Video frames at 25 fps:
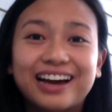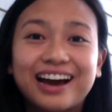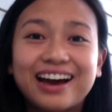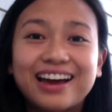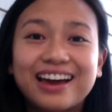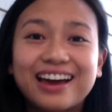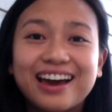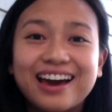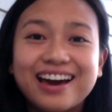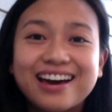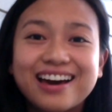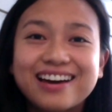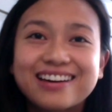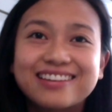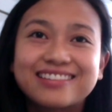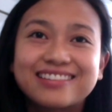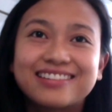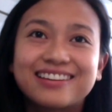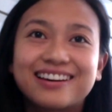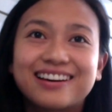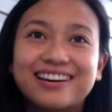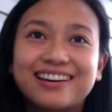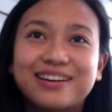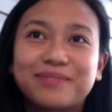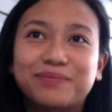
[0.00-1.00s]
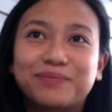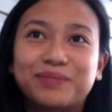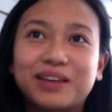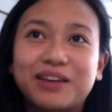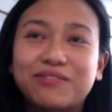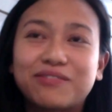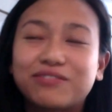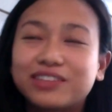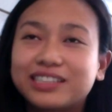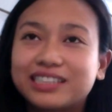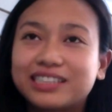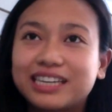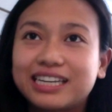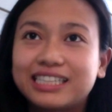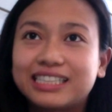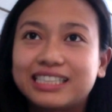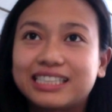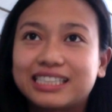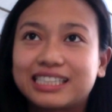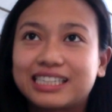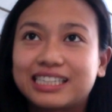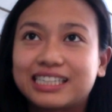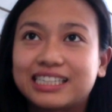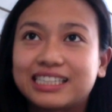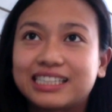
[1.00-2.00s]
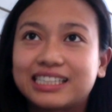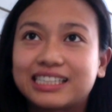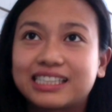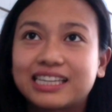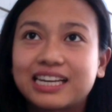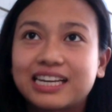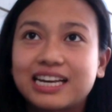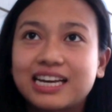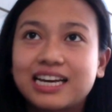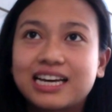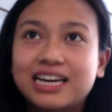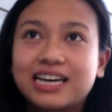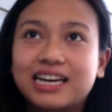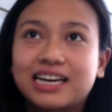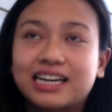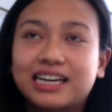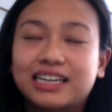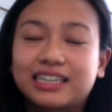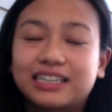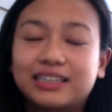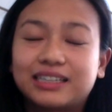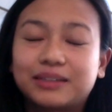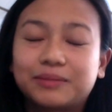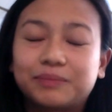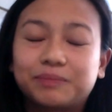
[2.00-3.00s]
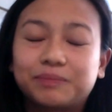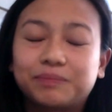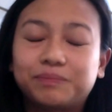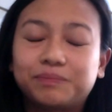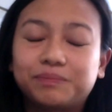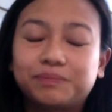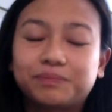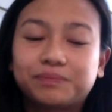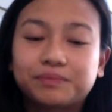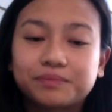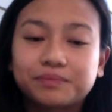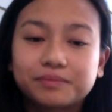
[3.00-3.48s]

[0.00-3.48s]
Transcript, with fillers: I had emphasized this in